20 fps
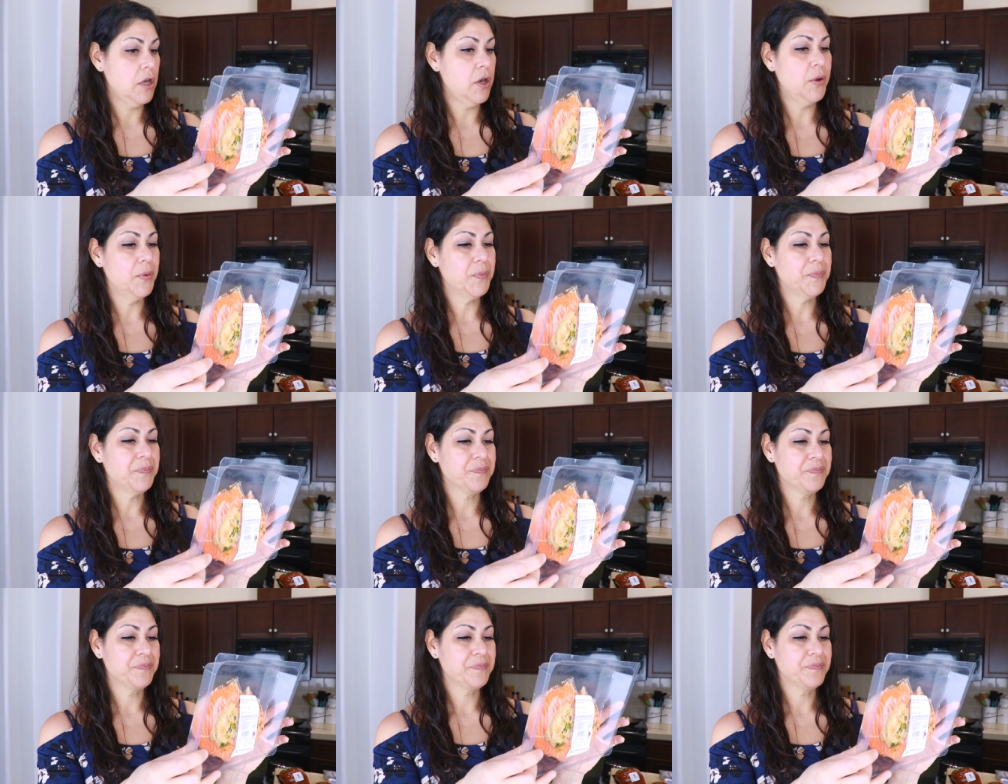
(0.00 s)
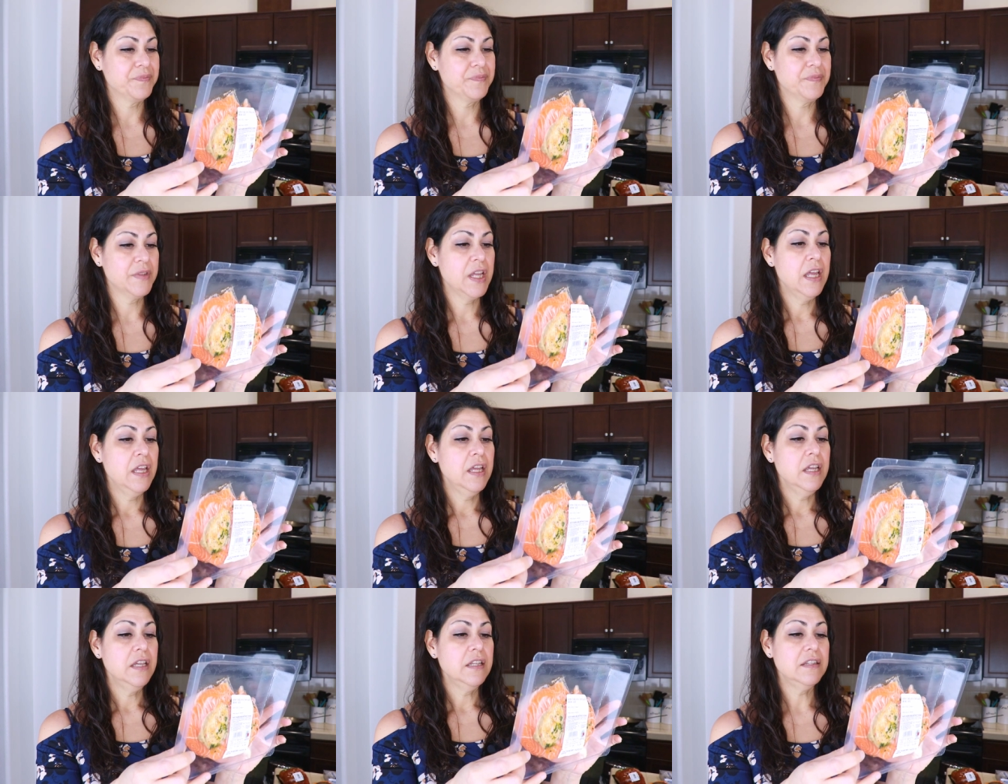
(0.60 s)
Oh,
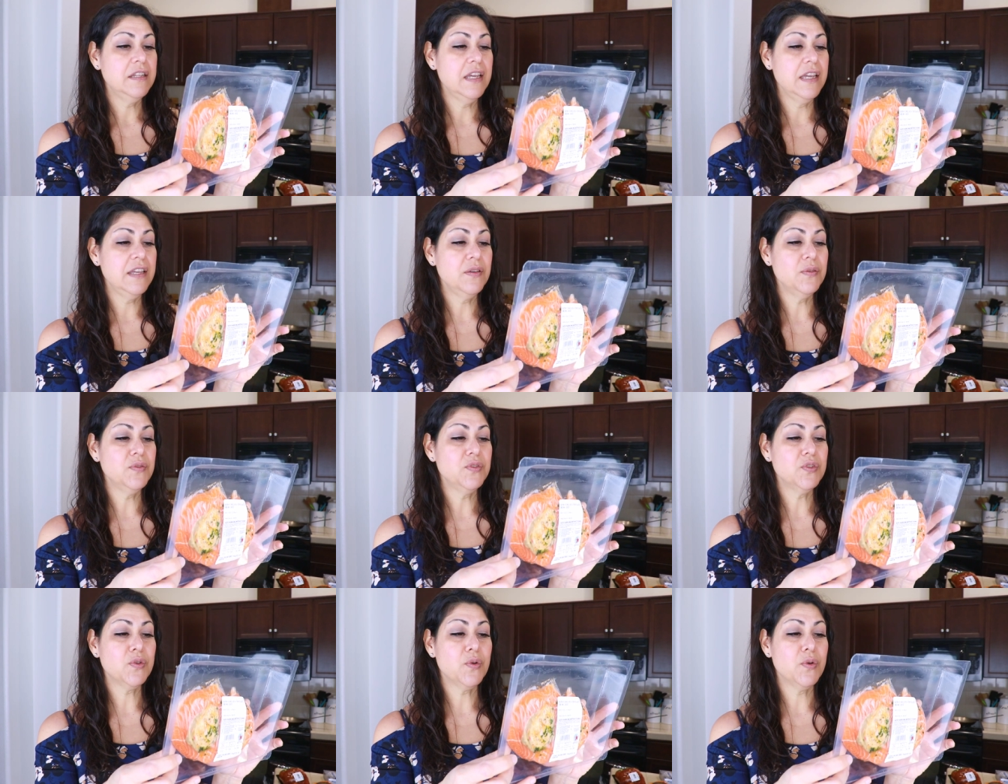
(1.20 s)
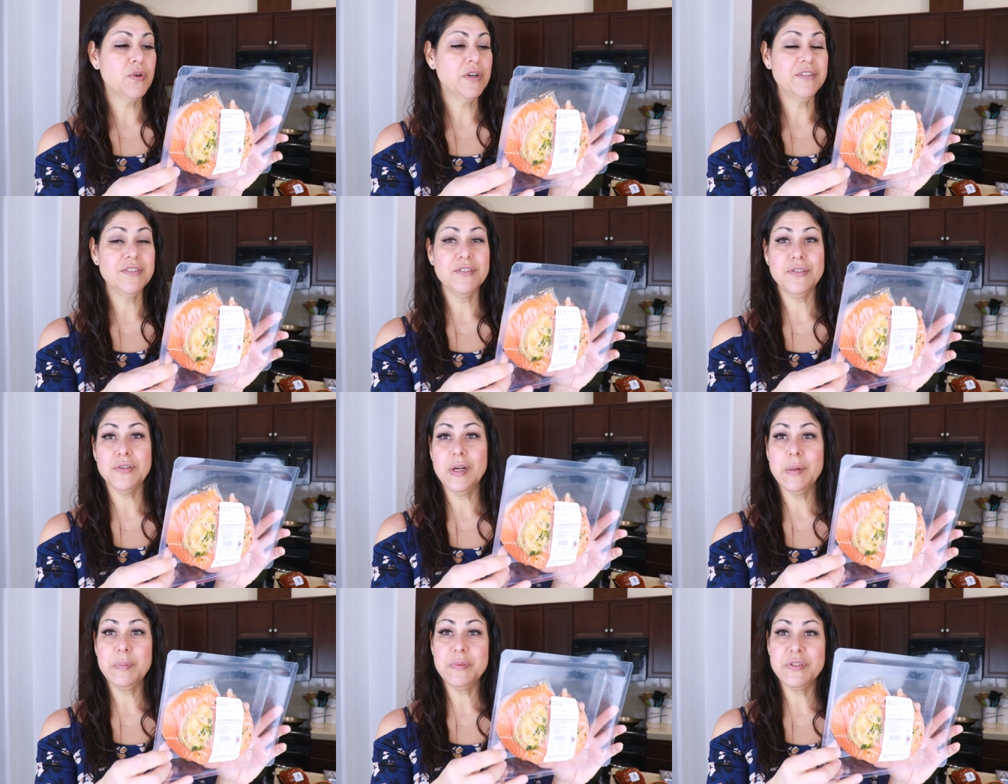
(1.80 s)
they use corn
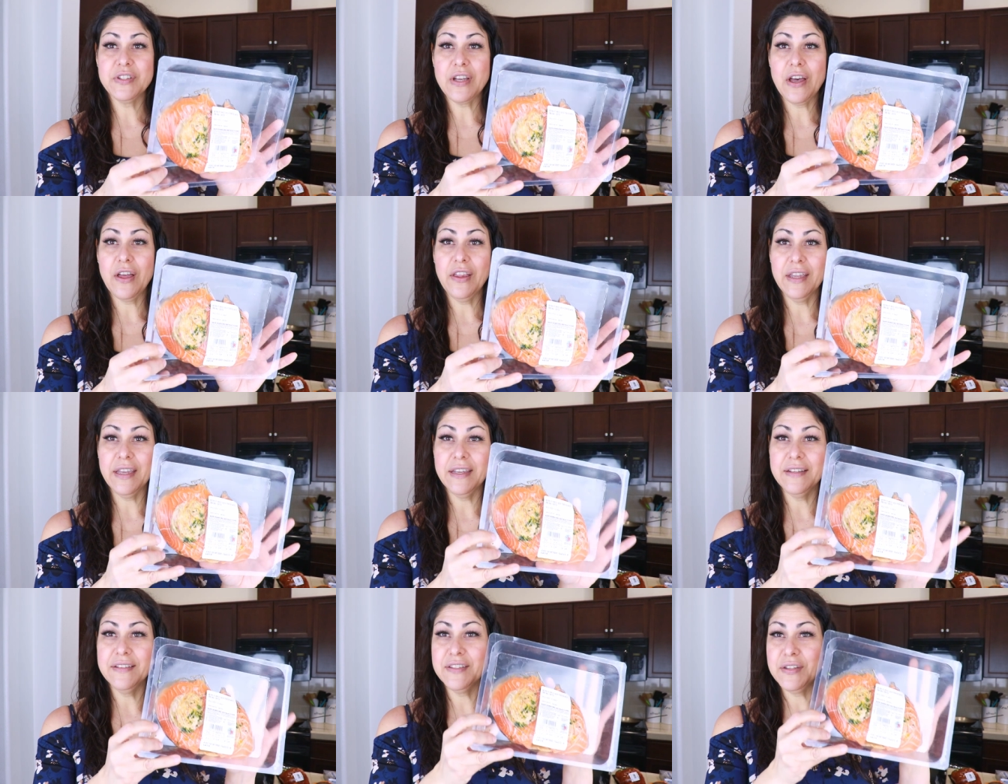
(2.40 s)
syrup solid.